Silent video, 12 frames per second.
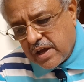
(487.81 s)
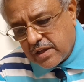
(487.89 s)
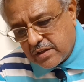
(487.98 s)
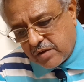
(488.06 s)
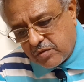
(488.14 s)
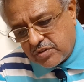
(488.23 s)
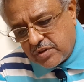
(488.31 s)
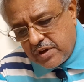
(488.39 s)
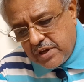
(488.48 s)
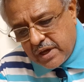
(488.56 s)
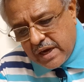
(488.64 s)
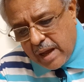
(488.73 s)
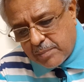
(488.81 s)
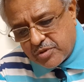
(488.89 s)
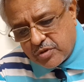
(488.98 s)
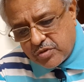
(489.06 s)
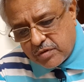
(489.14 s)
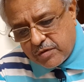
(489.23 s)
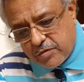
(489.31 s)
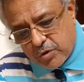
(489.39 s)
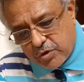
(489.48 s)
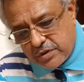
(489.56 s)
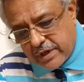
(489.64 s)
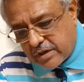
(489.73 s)
There was a near absence of a
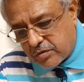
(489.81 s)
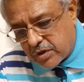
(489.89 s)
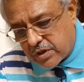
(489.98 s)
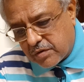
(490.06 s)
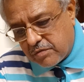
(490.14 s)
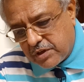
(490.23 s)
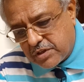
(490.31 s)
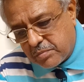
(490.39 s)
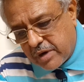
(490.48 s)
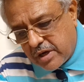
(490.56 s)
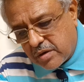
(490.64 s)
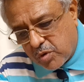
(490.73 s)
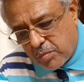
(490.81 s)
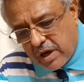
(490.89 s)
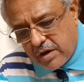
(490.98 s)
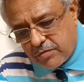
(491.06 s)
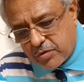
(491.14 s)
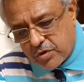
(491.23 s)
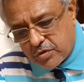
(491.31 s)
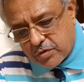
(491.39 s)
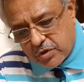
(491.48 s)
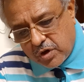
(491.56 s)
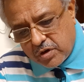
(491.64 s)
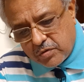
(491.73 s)
phone network, which meant mobile phones were
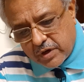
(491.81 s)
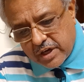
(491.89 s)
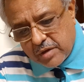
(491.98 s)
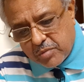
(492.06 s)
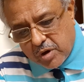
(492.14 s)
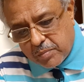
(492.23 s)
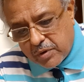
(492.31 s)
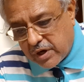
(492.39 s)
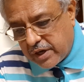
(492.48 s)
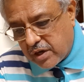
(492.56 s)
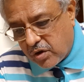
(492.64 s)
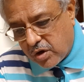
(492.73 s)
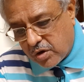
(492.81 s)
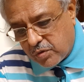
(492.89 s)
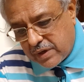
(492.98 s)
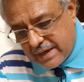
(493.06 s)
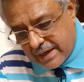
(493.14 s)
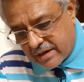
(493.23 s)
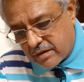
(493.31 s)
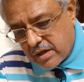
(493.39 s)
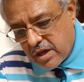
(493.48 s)
not working properly or were dead.